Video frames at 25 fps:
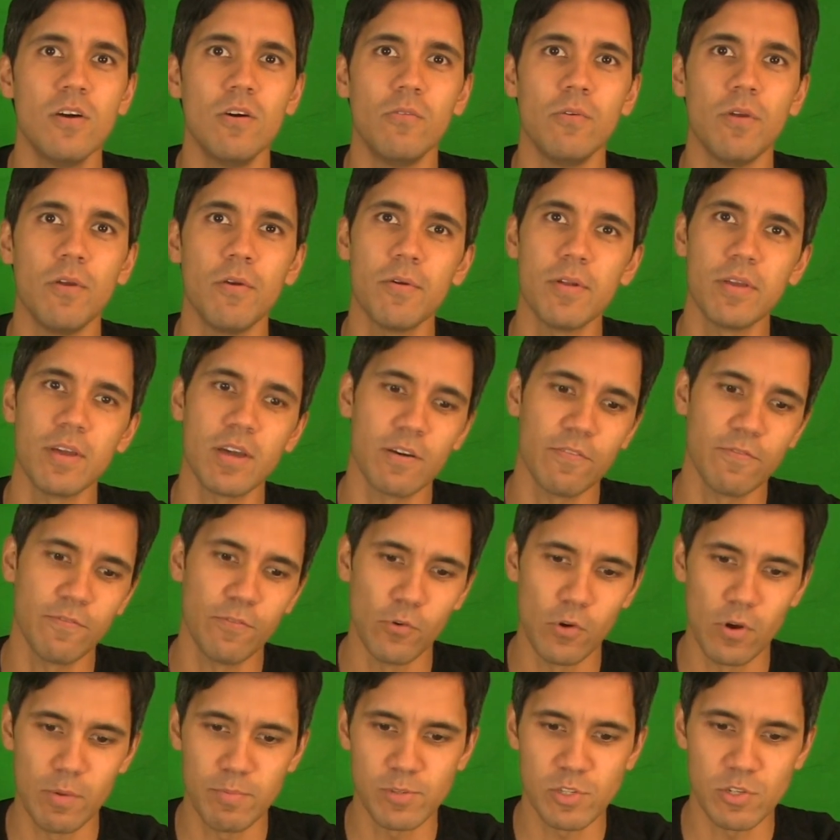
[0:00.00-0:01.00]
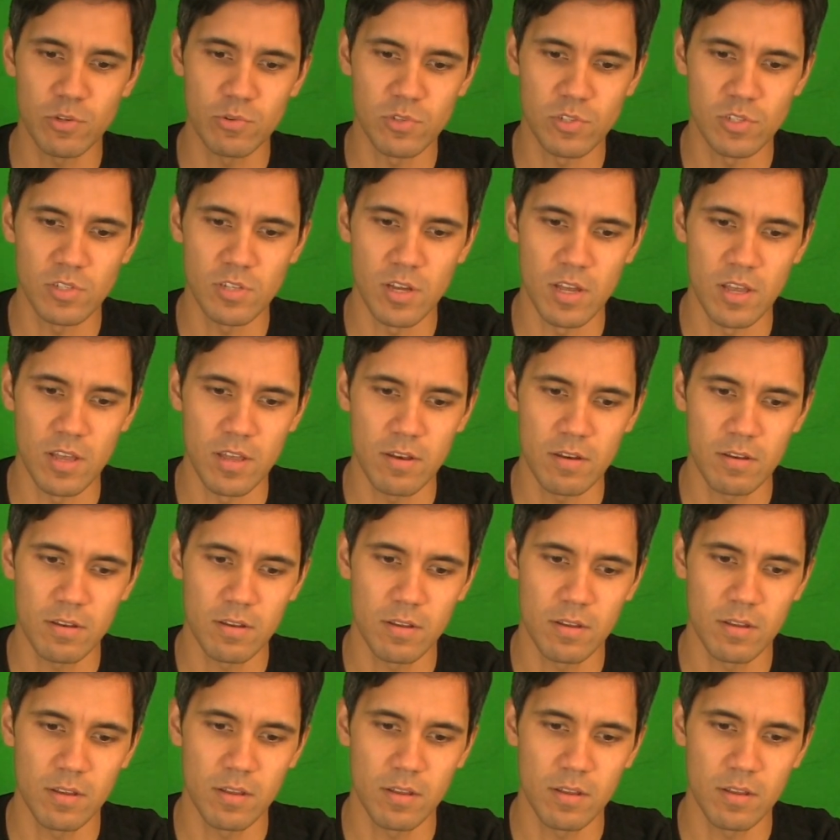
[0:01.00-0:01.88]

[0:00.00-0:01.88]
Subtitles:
We already got 4 episodes done.